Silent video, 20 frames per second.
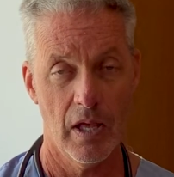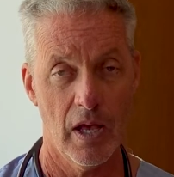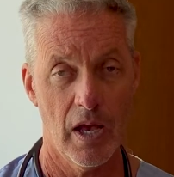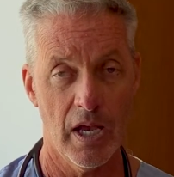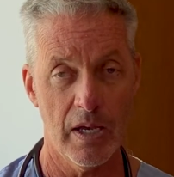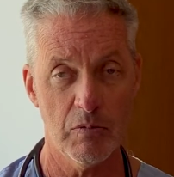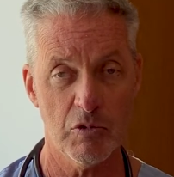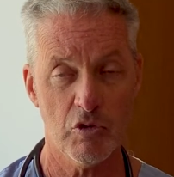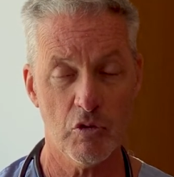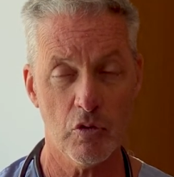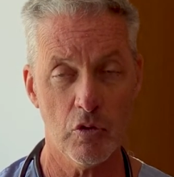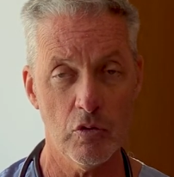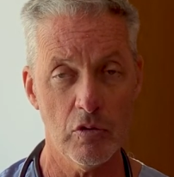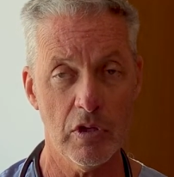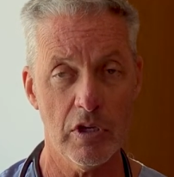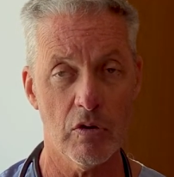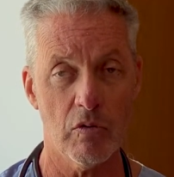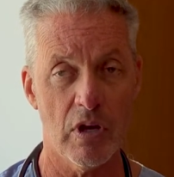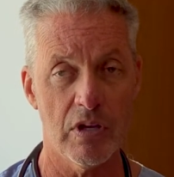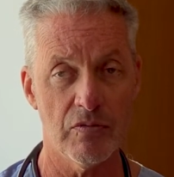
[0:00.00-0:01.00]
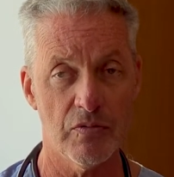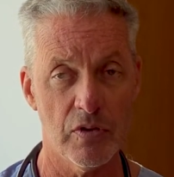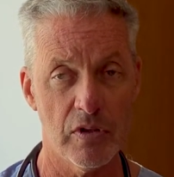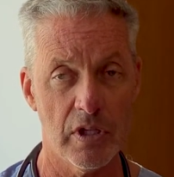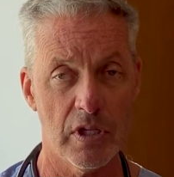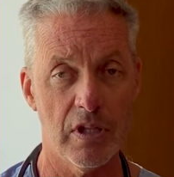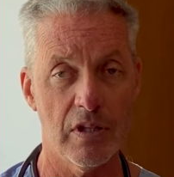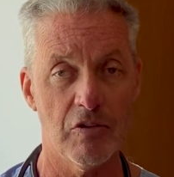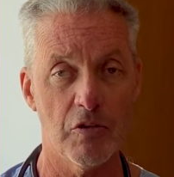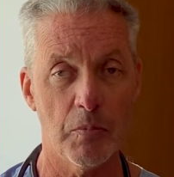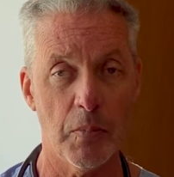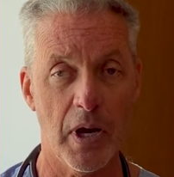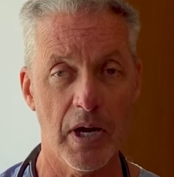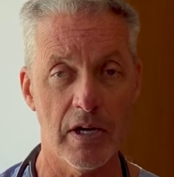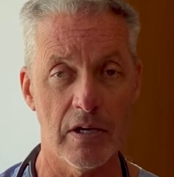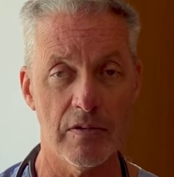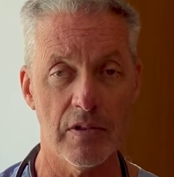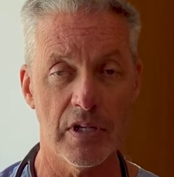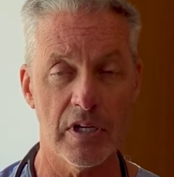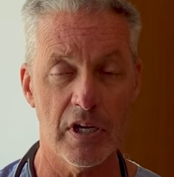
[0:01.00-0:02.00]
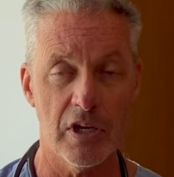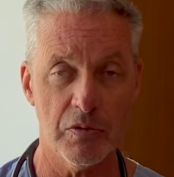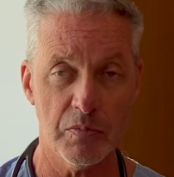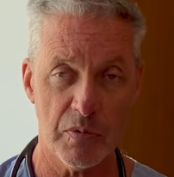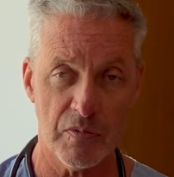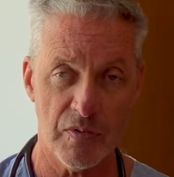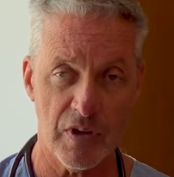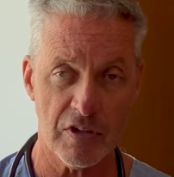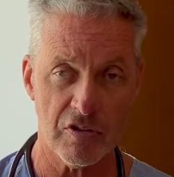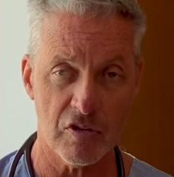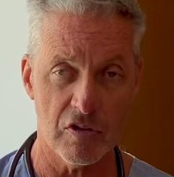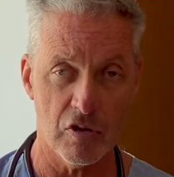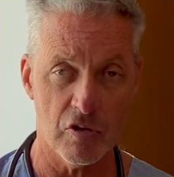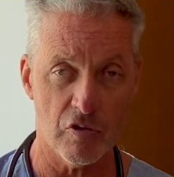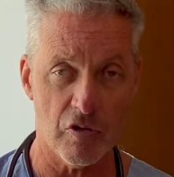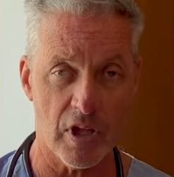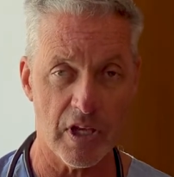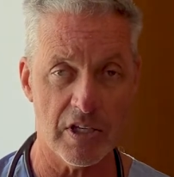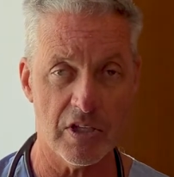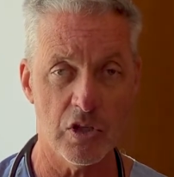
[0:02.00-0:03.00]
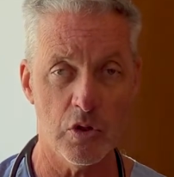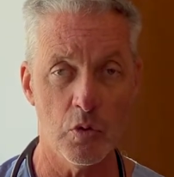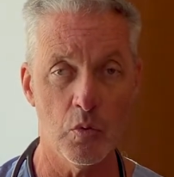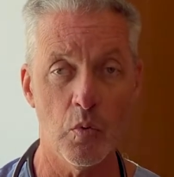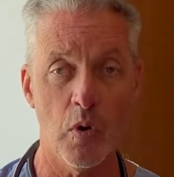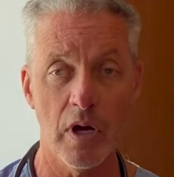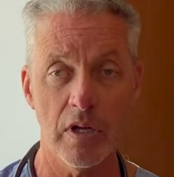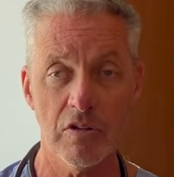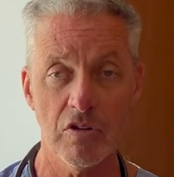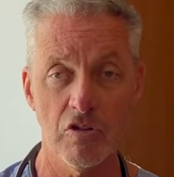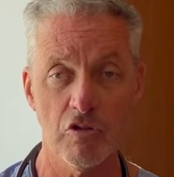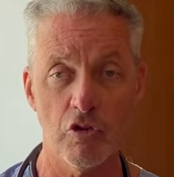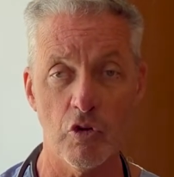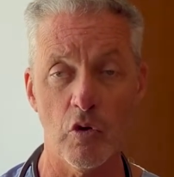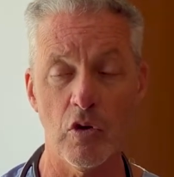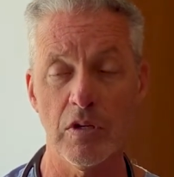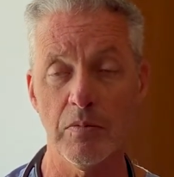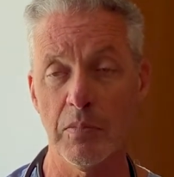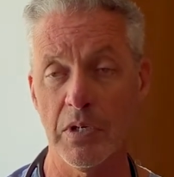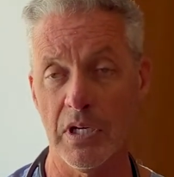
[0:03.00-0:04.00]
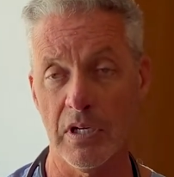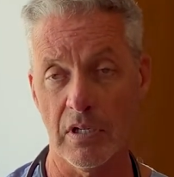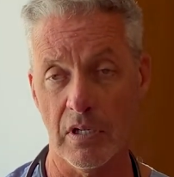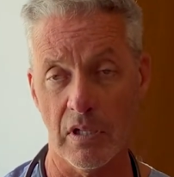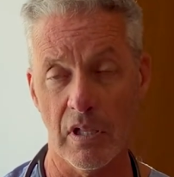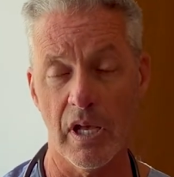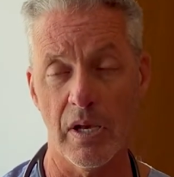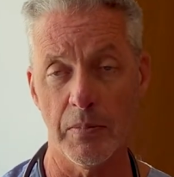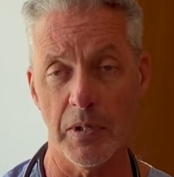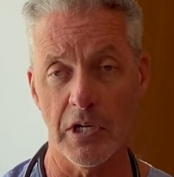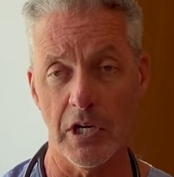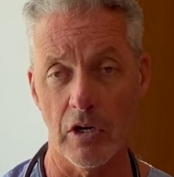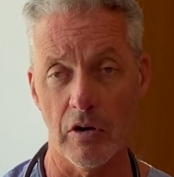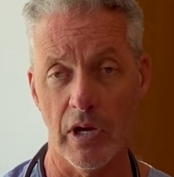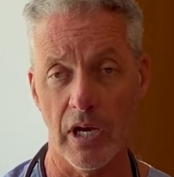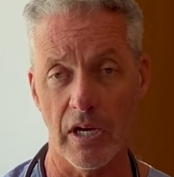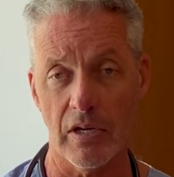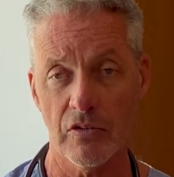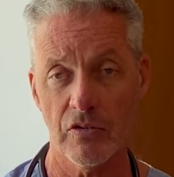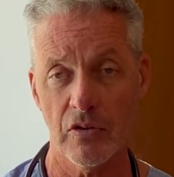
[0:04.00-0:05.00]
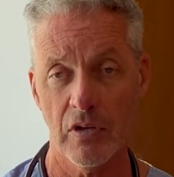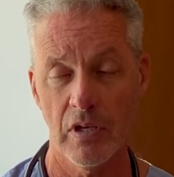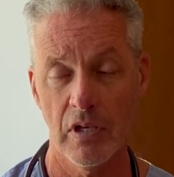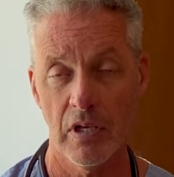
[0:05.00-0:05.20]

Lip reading: I'm truly grateful and inspired that health professionals like you want to join me in ClimateRx.